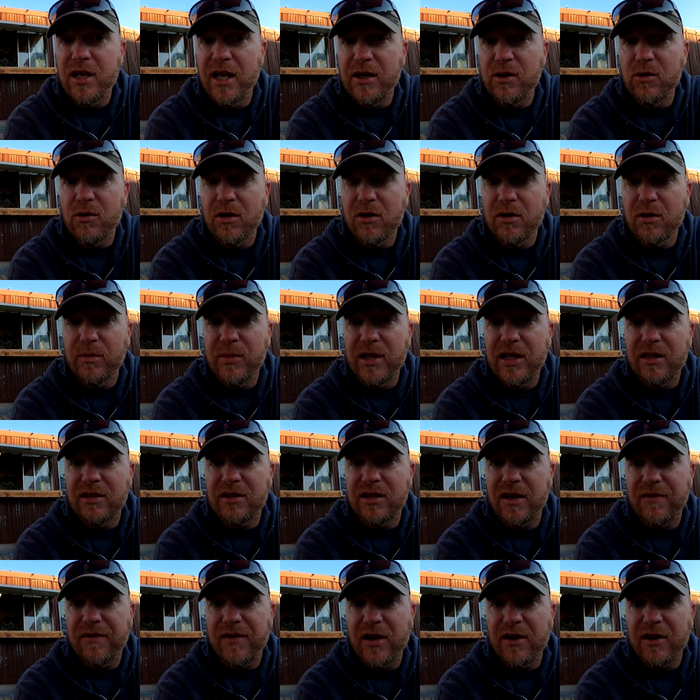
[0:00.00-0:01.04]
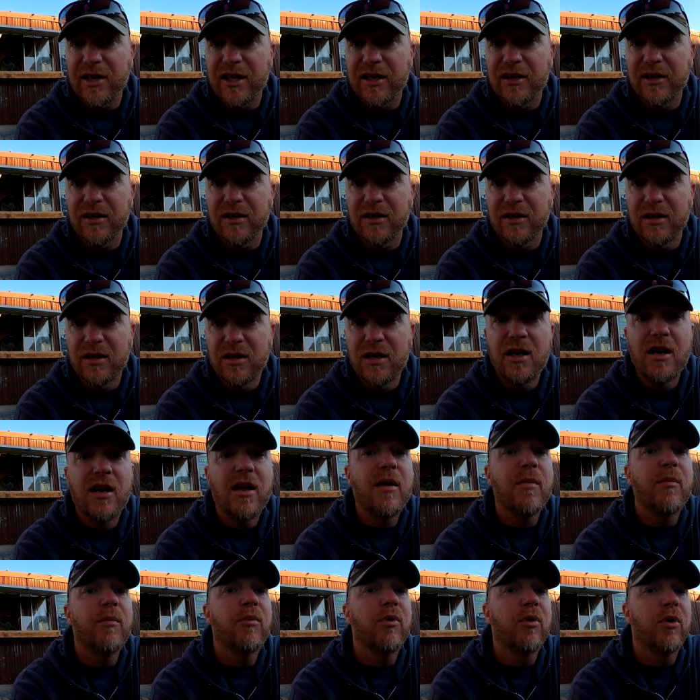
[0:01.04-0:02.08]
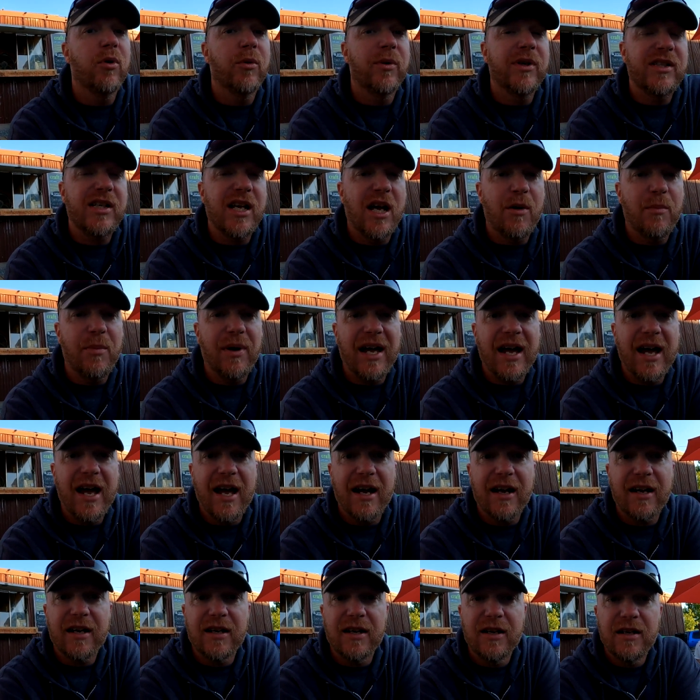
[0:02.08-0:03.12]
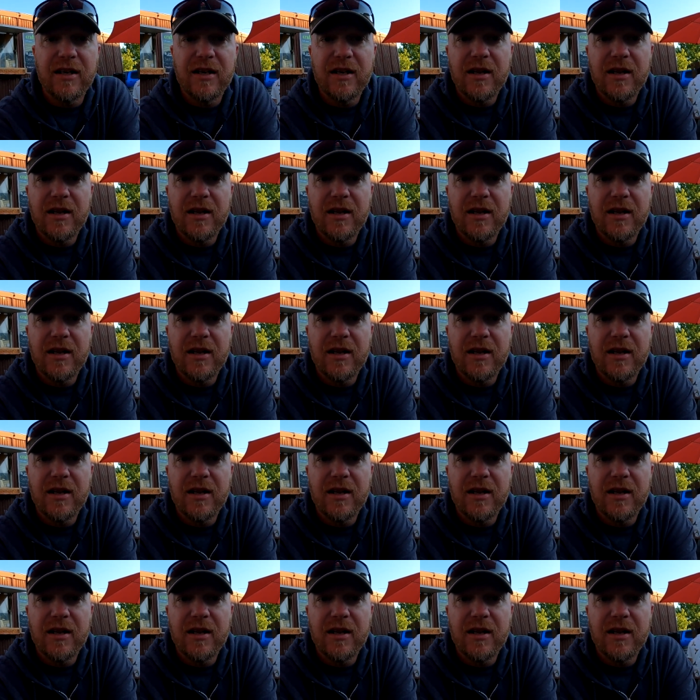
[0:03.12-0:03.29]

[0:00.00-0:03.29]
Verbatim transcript: They do all their meat and stuff out here. Breweries out back.